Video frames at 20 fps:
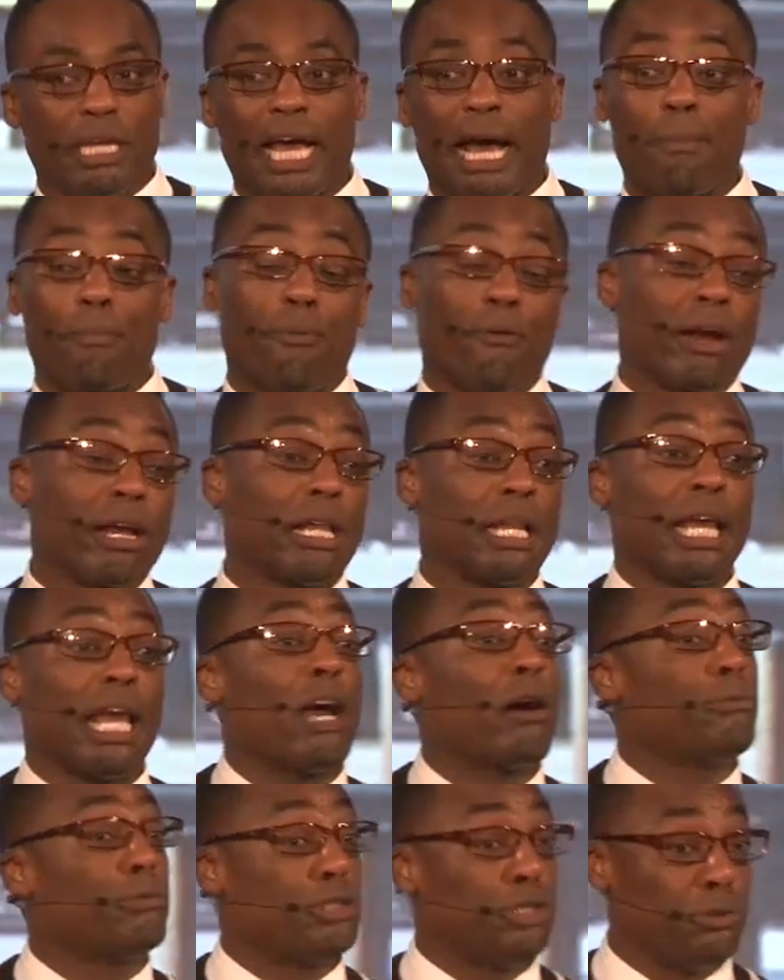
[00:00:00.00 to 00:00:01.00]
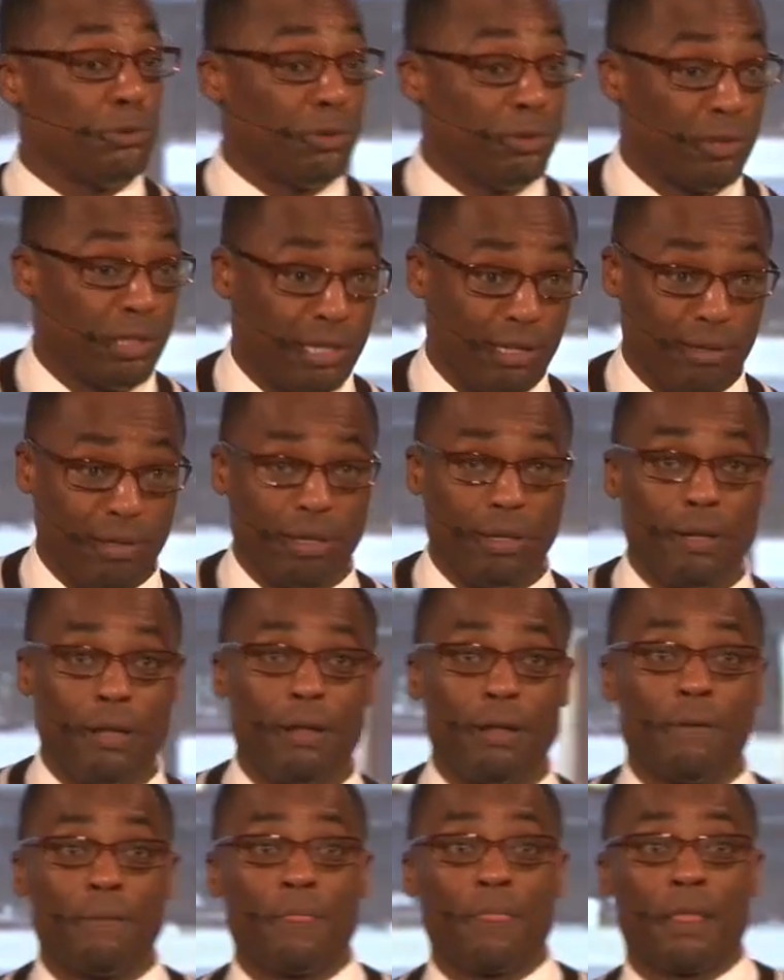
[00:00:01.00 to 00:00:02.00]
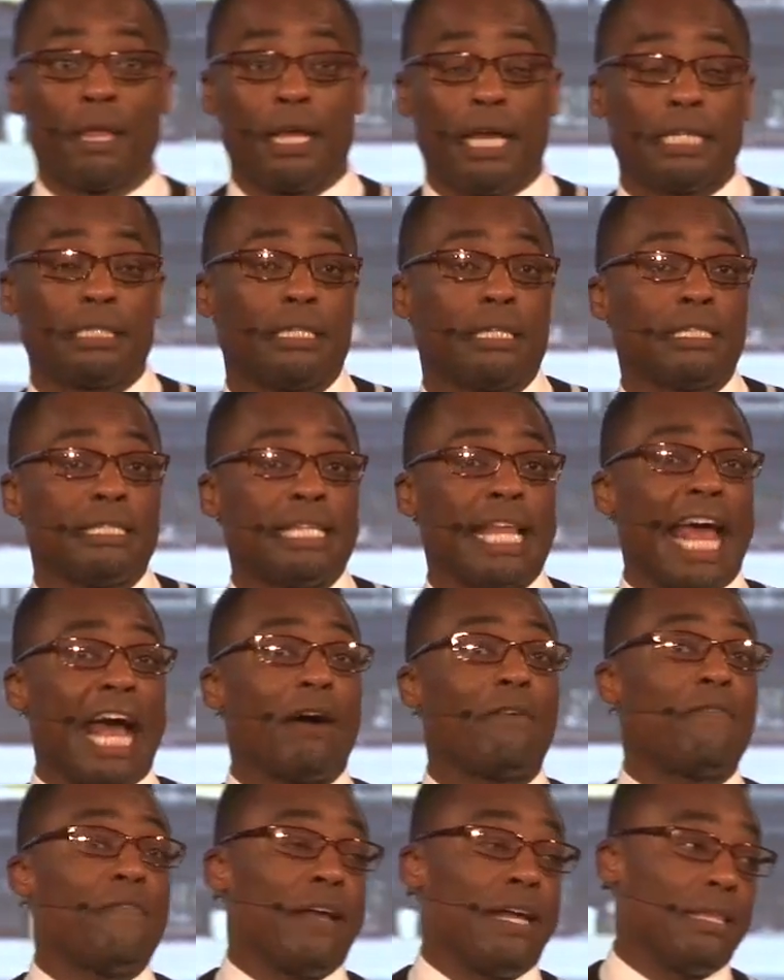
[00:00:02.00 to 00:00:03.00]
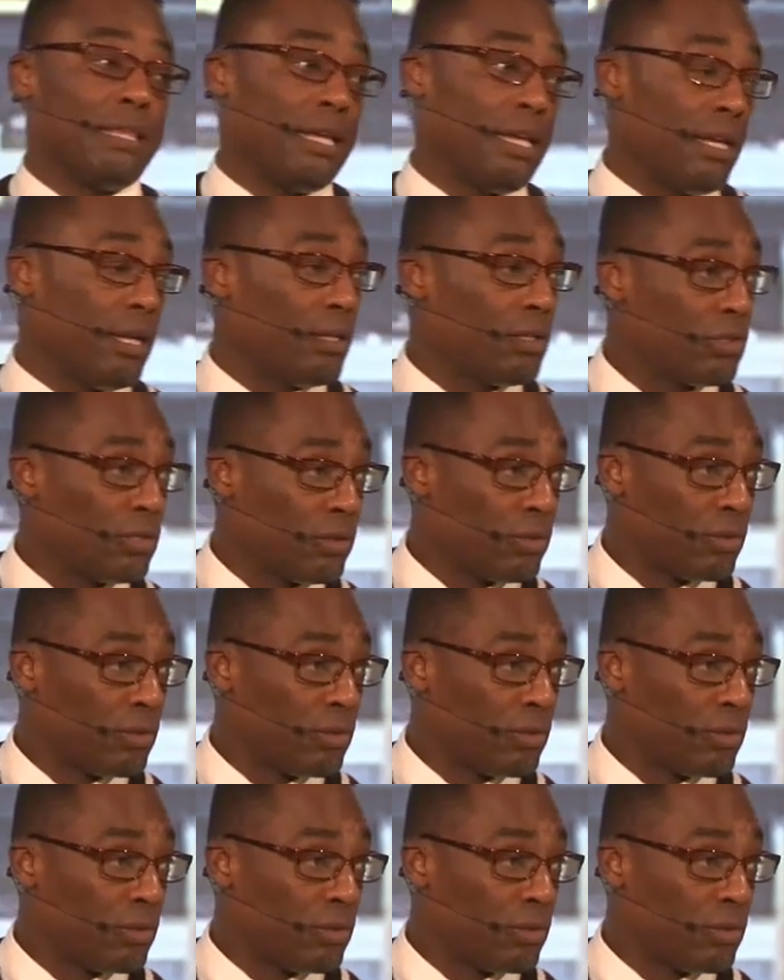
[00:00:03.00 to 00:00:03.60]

I pray that it helps you. It says, now faith is.